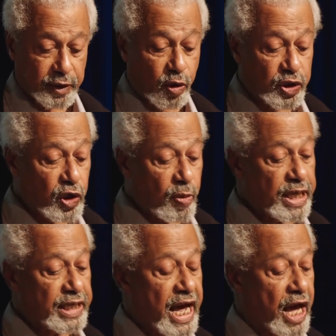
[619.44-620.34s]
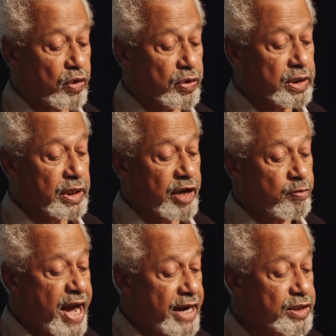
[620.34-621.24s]
There were so many dhows
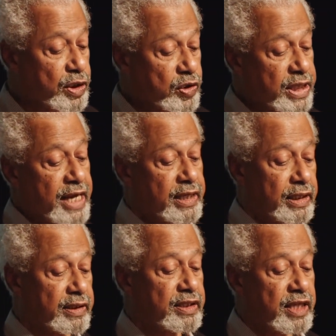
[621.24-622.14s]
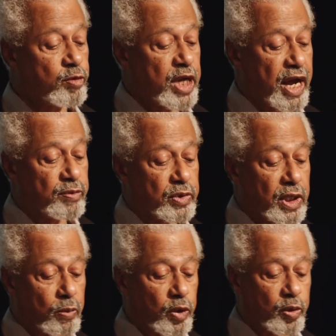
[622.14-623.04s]
and packed so tightly that sometimes
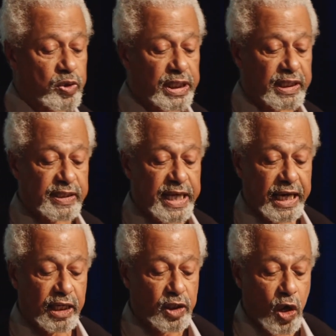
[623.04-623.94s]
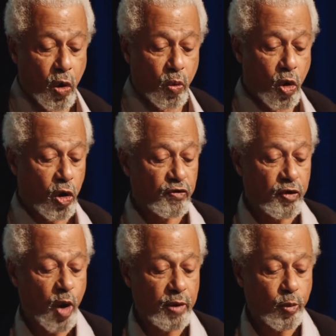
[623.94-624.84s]
we would see the sailors walk
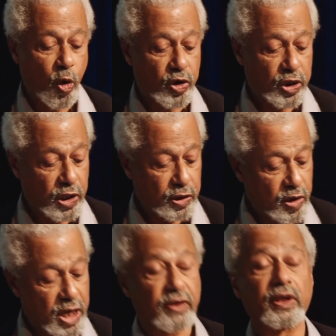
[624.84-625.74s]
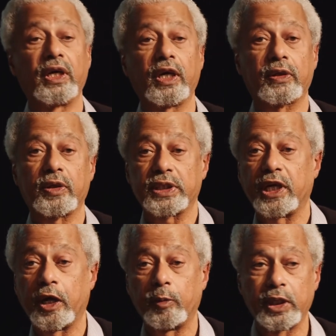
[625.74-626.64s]
from one boat to another across the
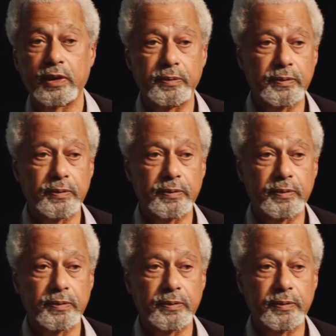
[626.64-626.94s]
harbor.